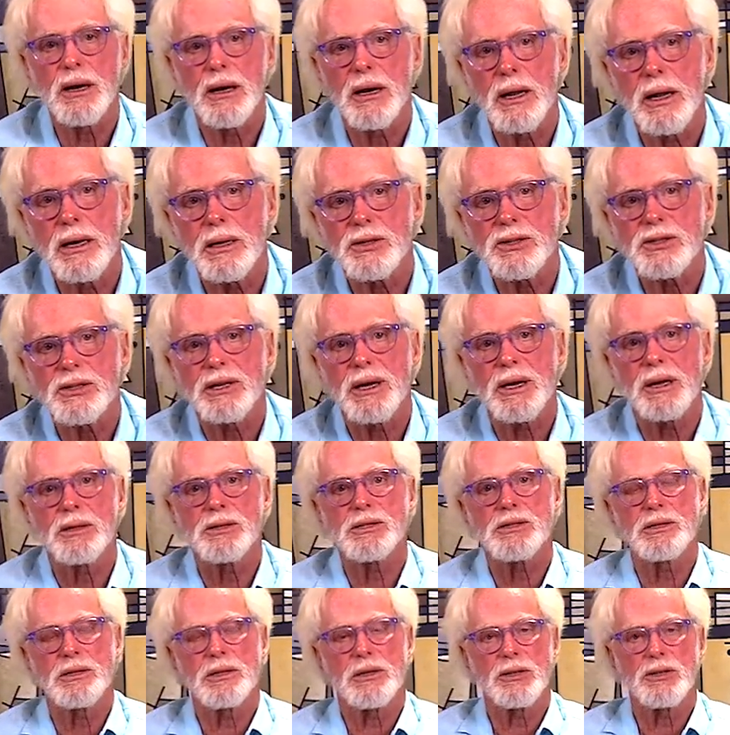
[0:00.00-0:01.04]
a lunge
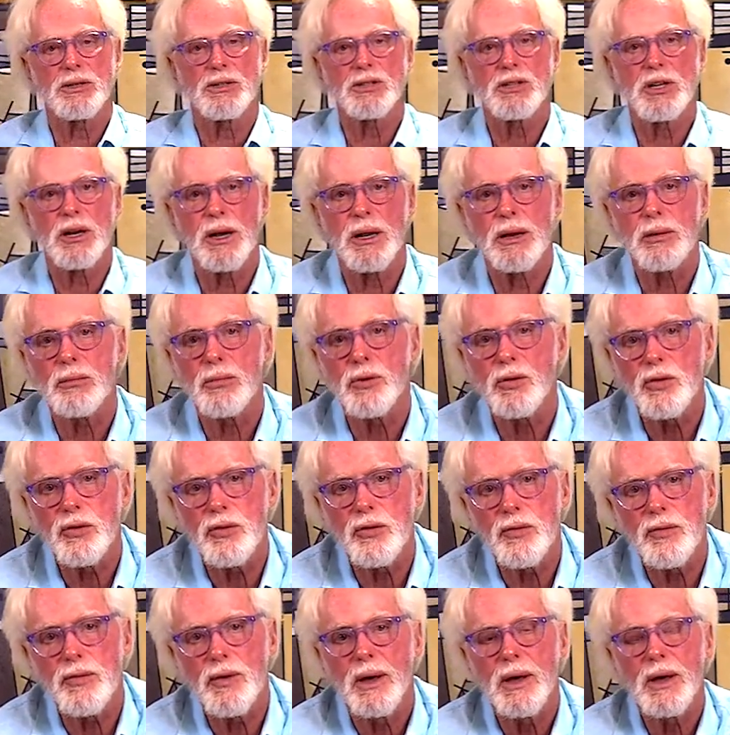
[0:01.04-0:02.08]
stance and then just kind of
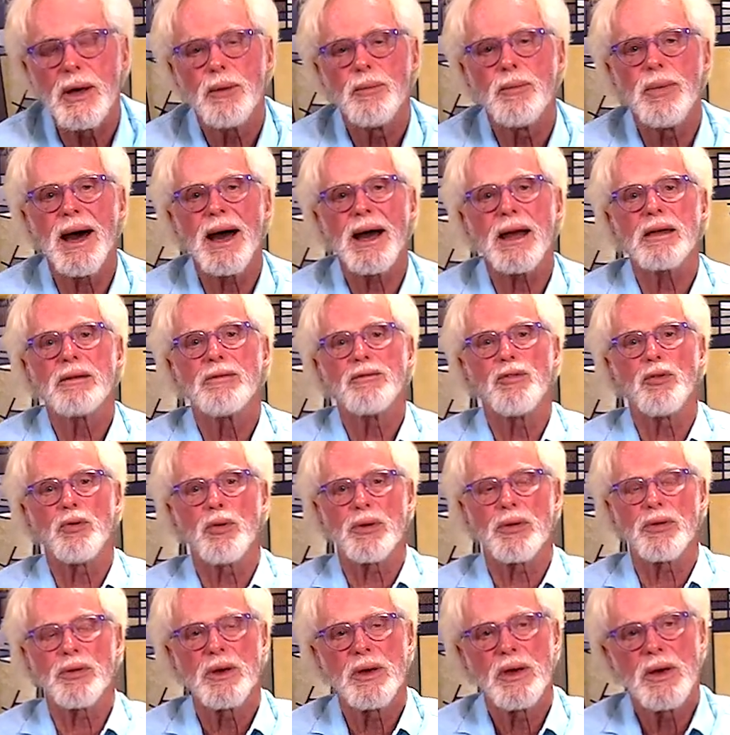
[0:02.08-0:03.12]
move back and
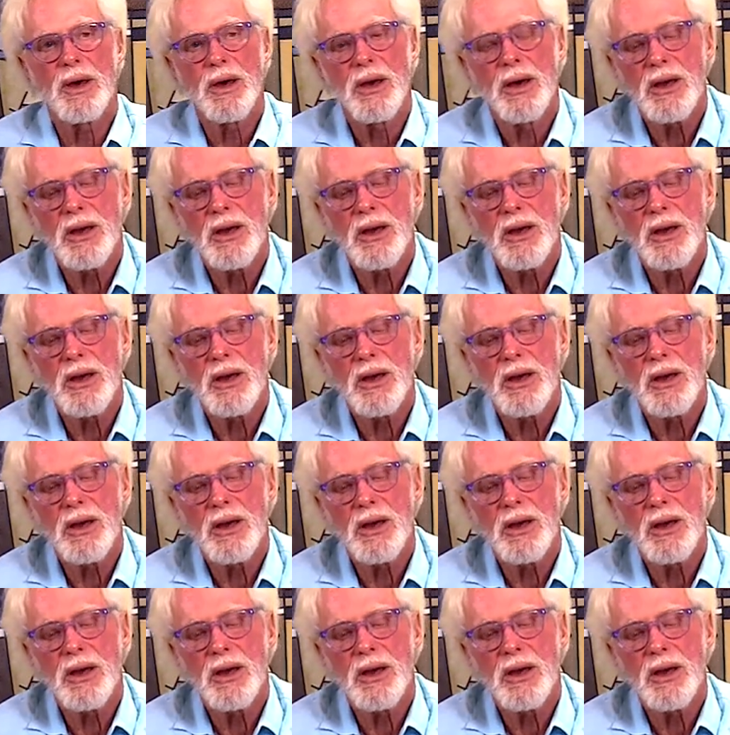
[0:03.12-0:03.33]
forth.